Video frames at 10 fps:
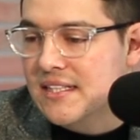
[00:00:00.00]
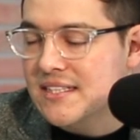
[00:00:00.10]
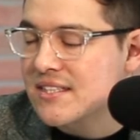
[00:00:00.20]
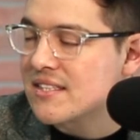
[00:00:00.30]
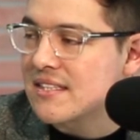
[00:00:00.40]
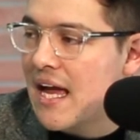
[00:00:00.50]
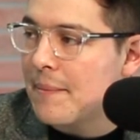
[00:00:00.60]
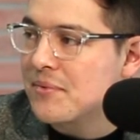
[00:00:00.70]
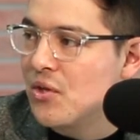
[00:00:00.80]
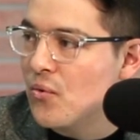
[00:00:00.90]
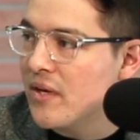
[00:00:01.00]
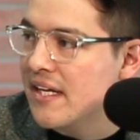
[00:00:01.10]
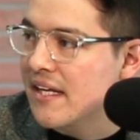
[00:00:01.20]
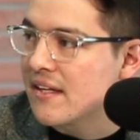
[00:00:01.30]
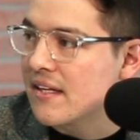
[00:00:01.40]
just stop
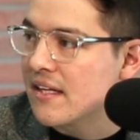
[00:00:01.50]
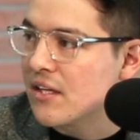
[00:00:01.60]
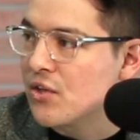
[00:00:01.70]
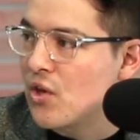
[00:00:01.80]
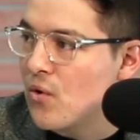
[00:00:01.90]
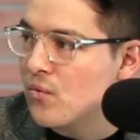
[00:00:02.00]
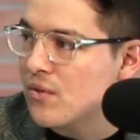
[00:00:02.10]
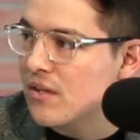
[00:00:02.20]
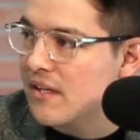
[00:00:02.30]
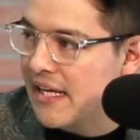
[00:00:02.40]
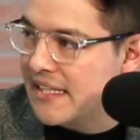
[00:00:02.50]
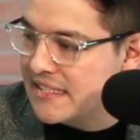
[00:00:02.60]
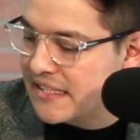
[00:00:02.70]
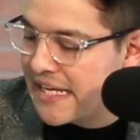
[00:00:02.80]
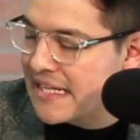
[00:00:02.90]
doing it. Don't.
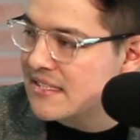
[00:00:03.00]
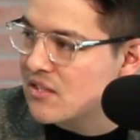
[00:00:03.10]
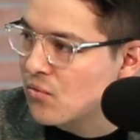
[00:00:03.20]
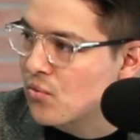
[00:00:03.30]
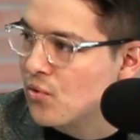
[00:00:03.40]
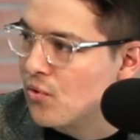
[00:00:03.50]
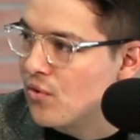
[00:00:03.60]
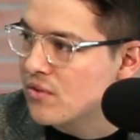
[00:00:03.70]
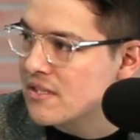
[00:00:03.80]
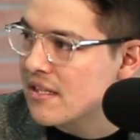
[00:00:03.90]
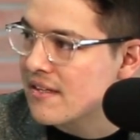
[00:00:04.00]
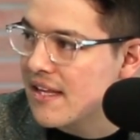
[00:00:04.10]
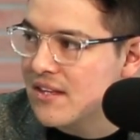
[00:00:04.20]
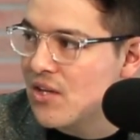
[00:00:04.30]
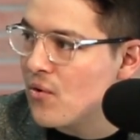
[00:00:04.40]
It's against the rules.
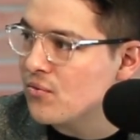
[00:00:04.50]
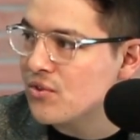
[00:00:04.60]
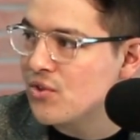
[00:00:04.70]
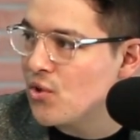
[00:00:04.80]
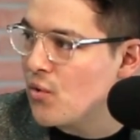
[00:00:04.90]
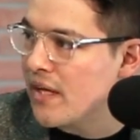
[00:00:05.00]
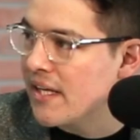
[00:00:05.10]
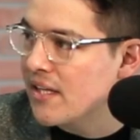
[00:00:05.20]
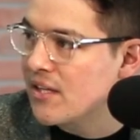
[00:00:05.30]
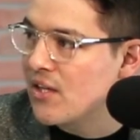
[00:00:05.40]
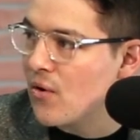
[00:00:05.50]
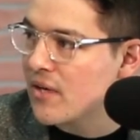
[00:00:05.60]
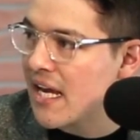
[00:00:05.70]
Then don't do it. Don't